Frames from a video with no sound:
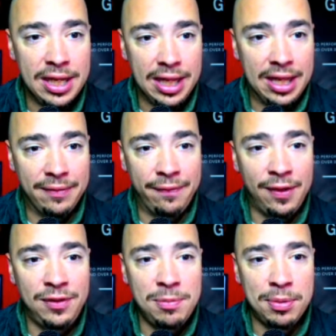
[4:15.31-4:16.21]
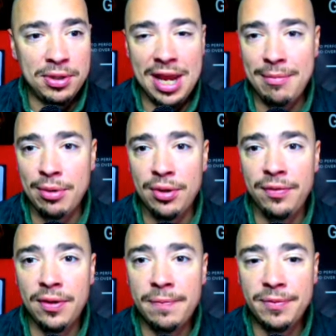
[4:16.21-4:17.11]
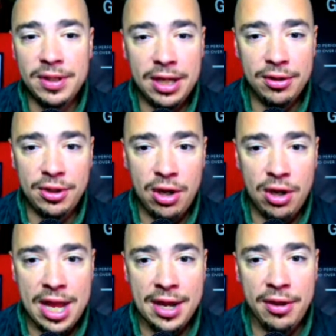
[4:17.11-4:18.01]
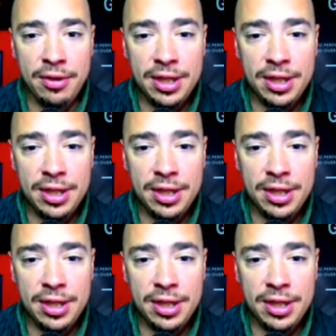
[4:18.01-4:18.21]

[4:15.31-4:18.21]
50% move. Here's Cardano.